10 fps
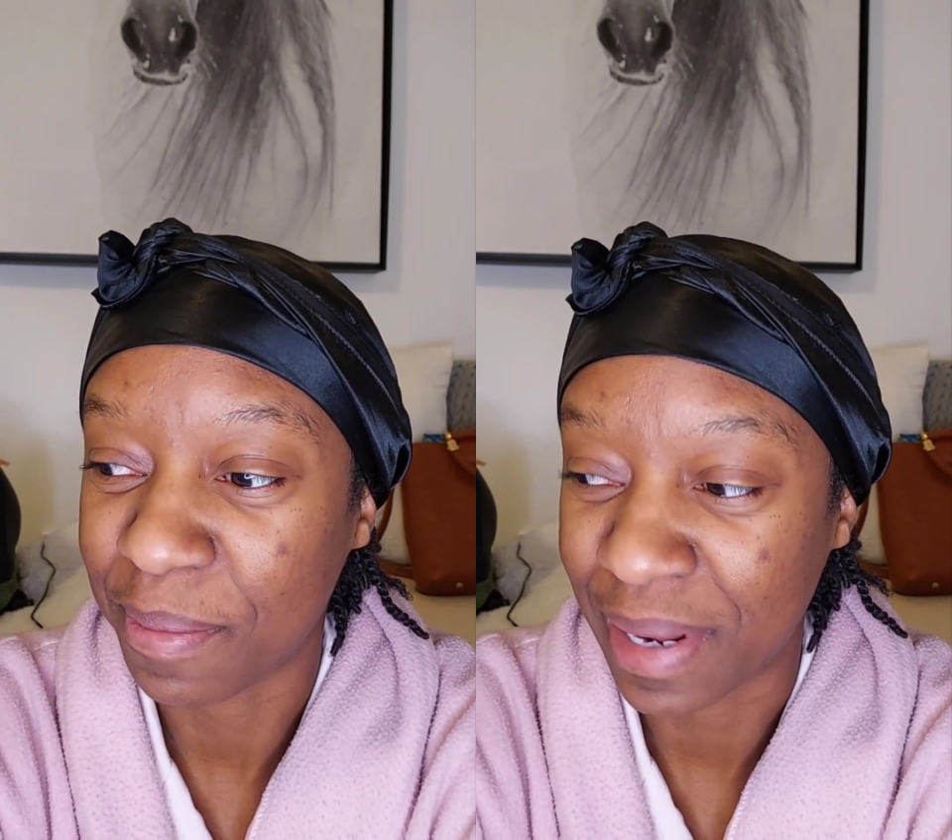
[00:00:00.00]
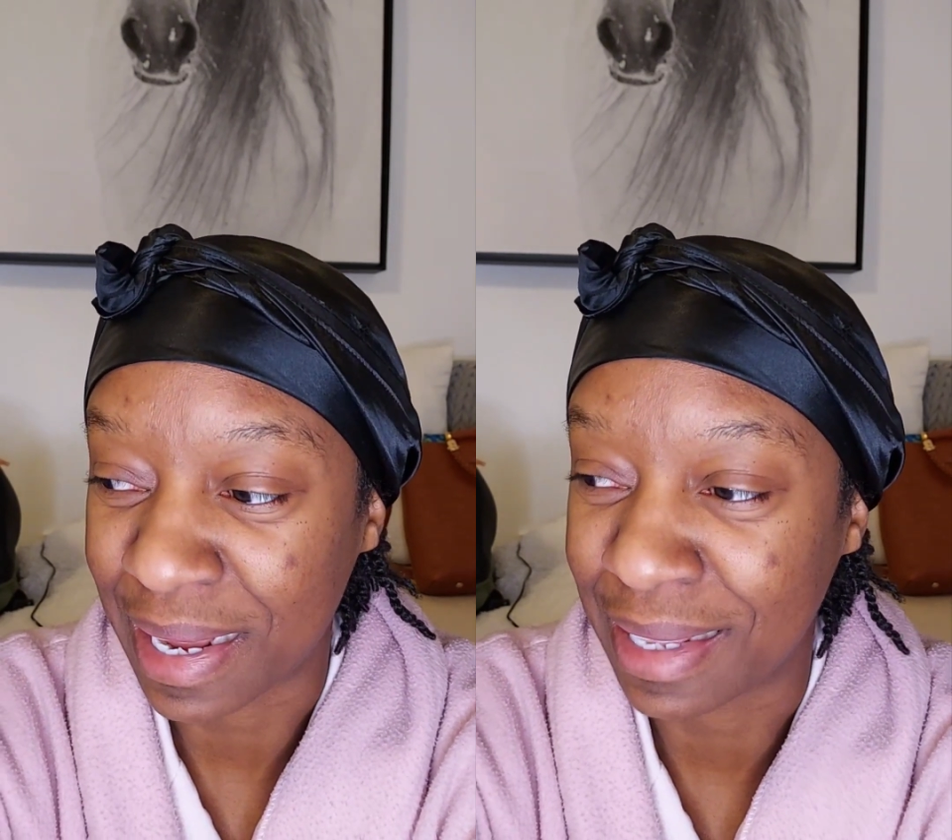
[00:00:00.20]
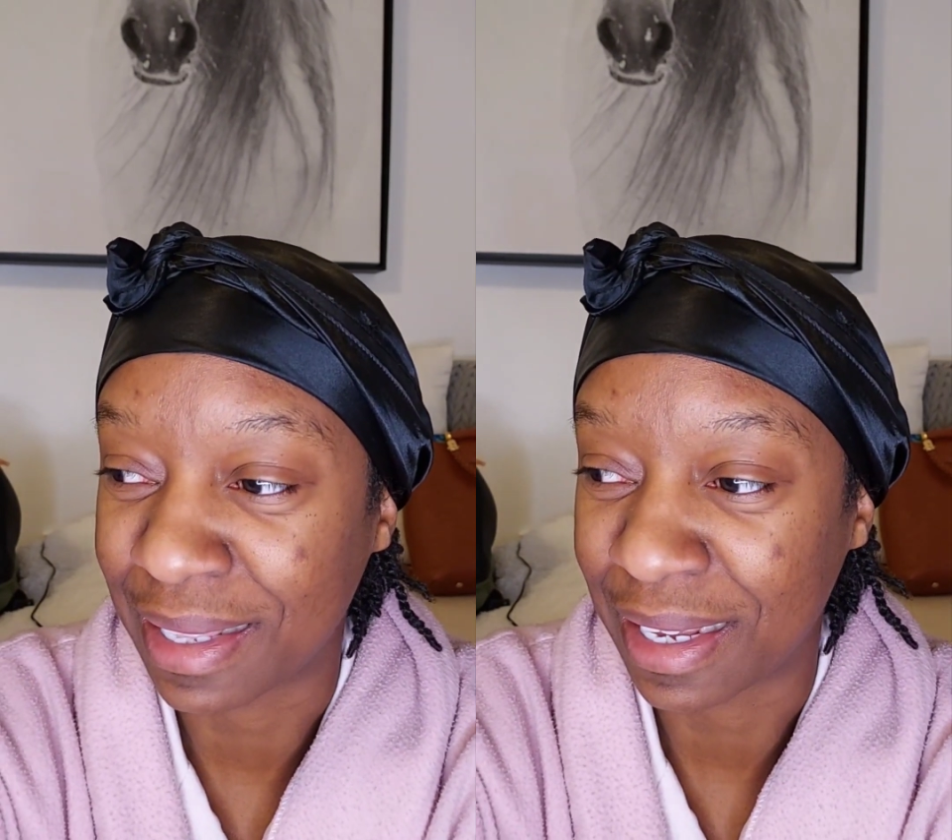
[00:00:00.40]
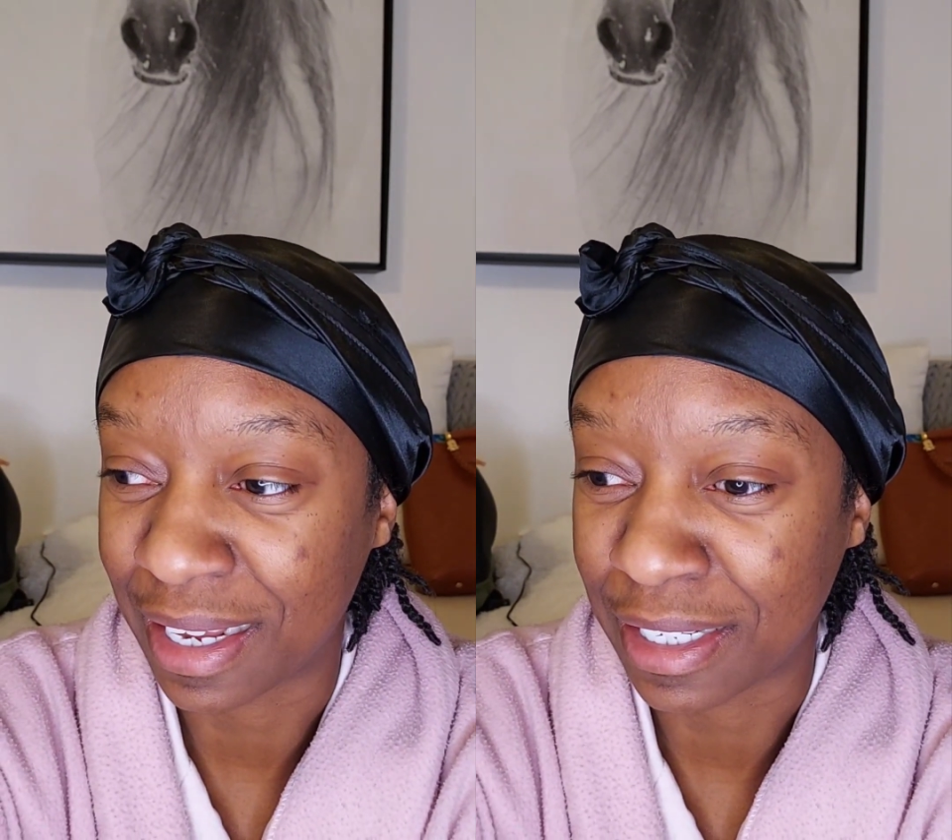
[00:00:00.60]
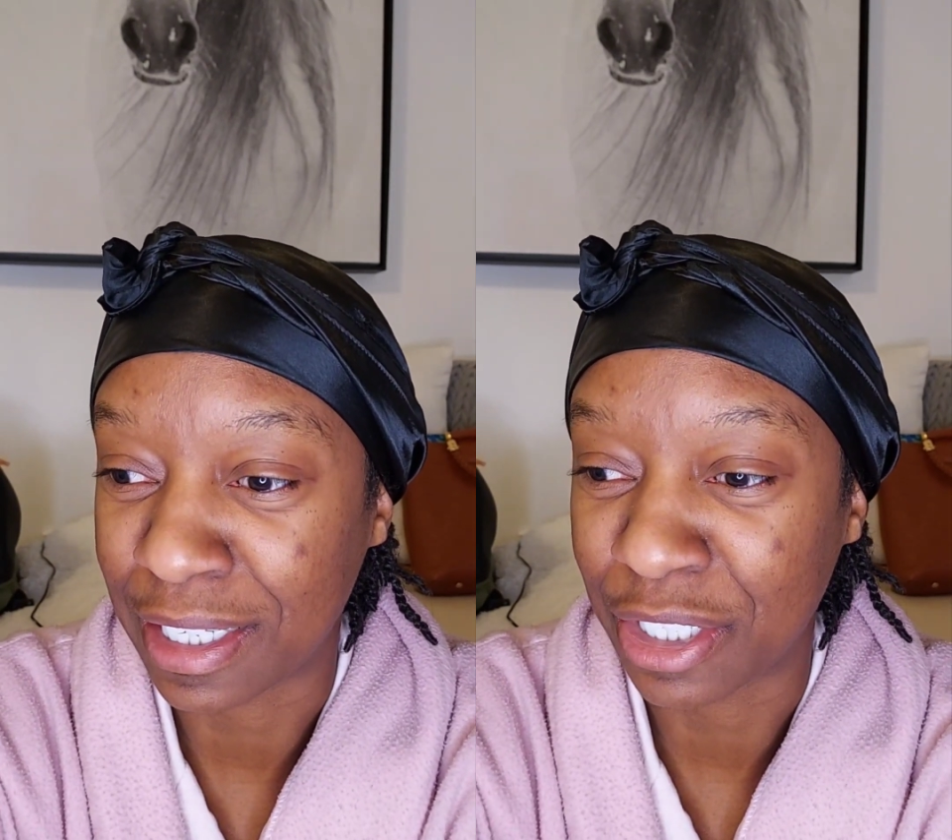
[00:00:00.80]
being the
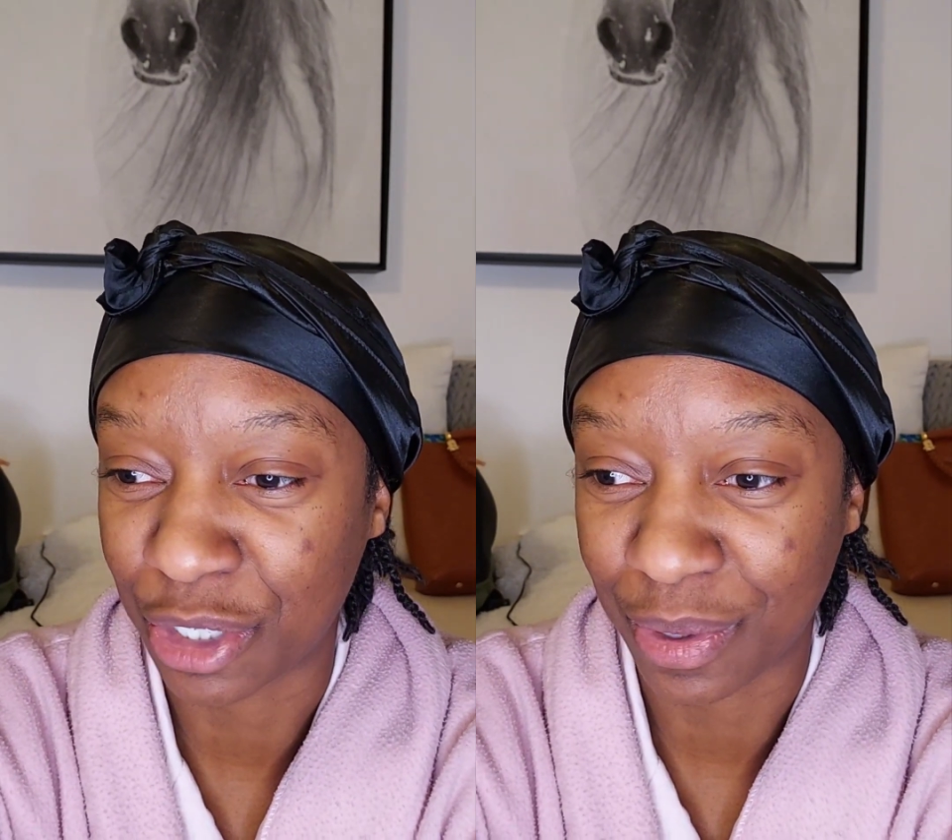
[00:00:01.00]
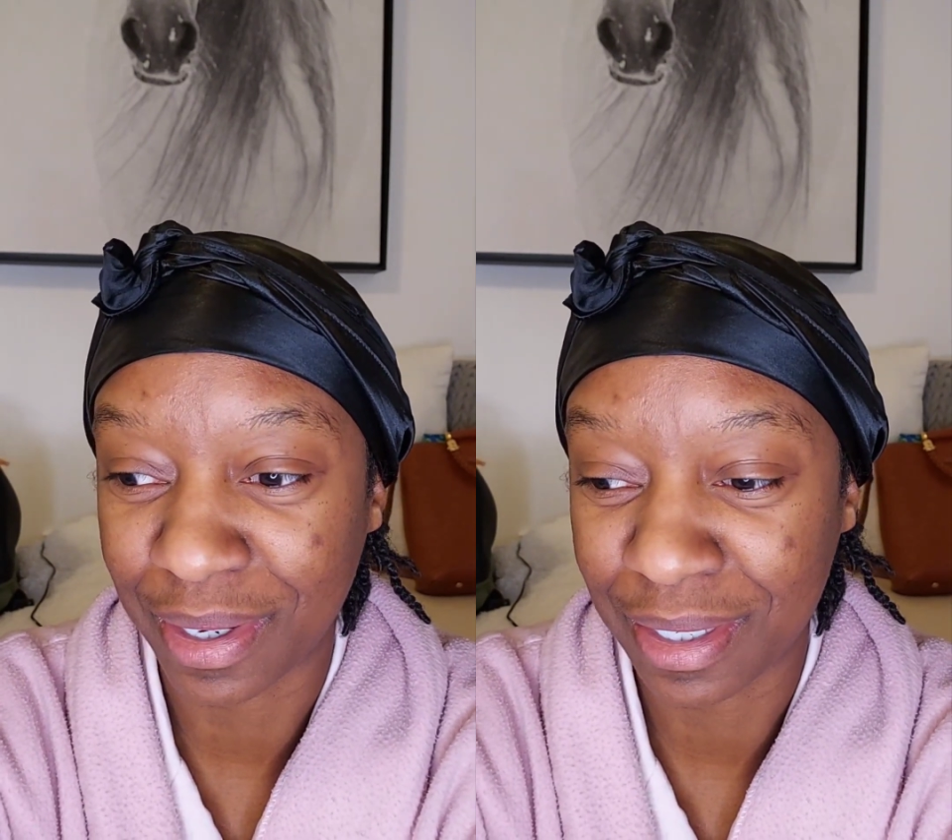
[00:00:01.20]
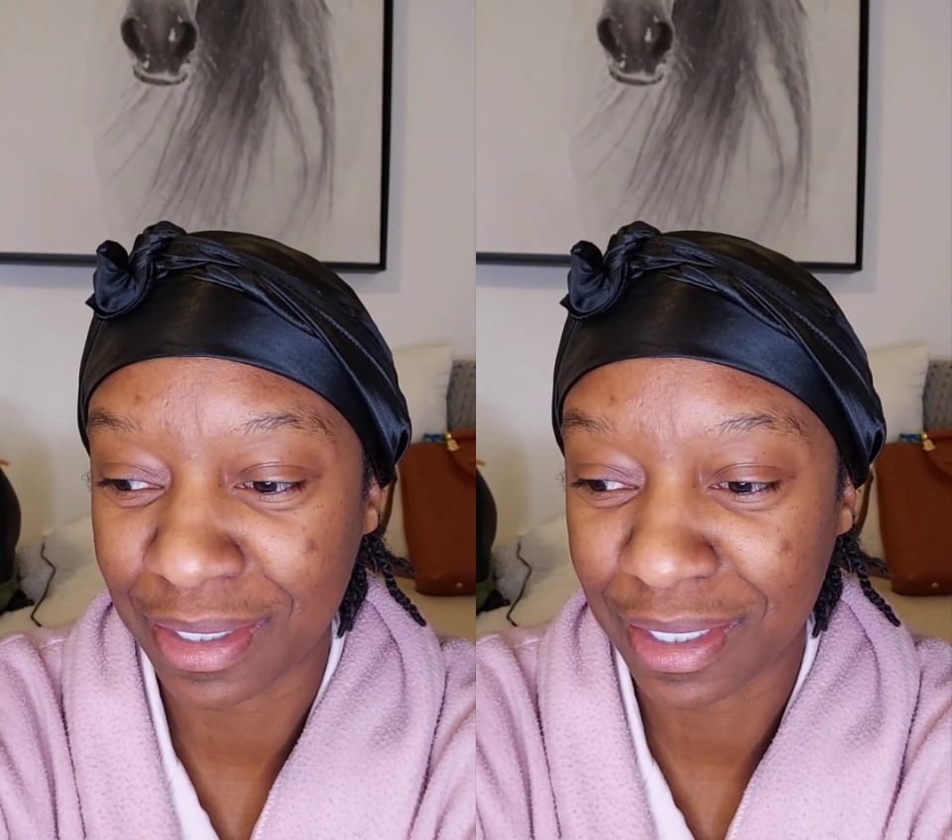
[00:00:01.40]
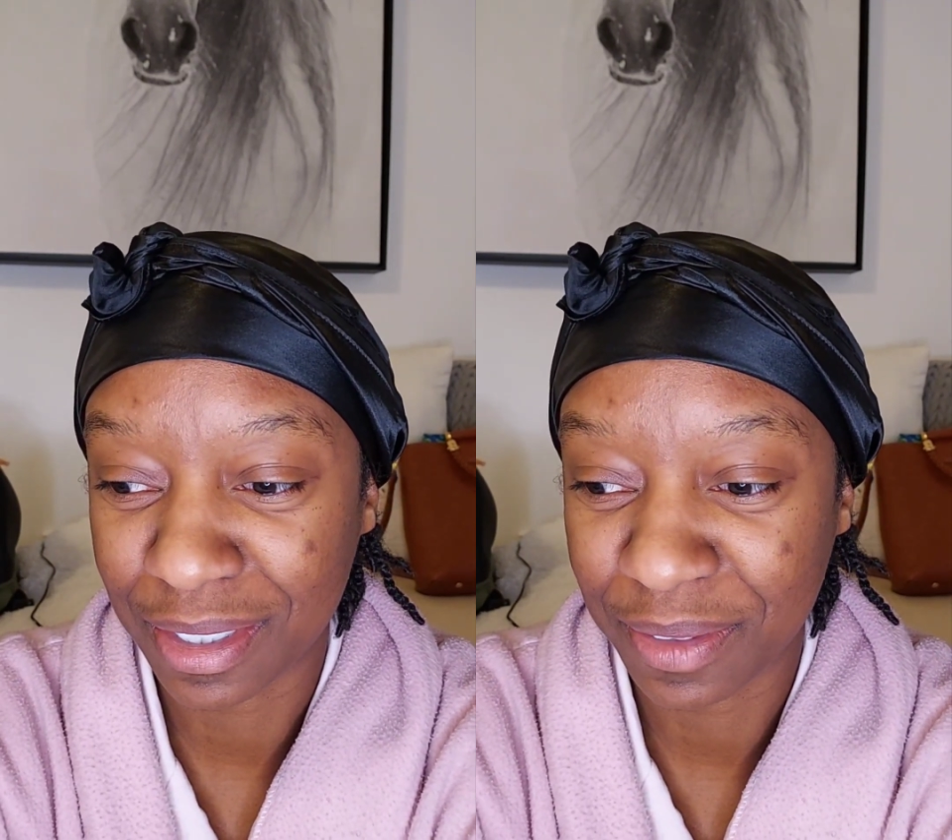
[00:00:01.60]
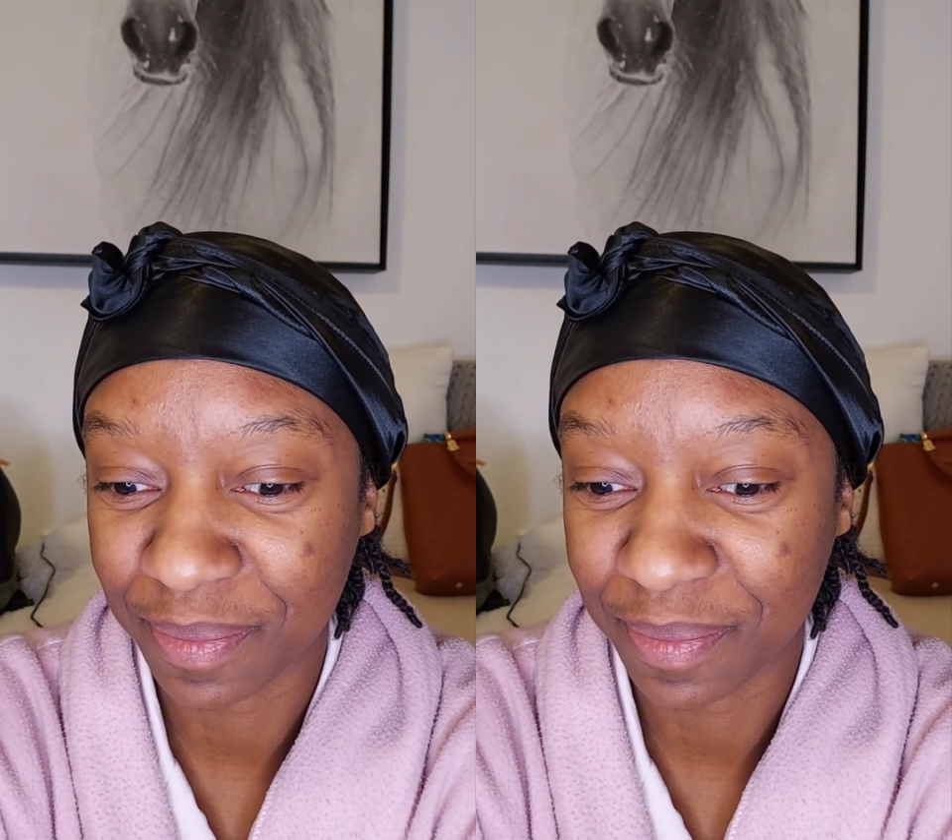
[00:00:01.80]
easy choice.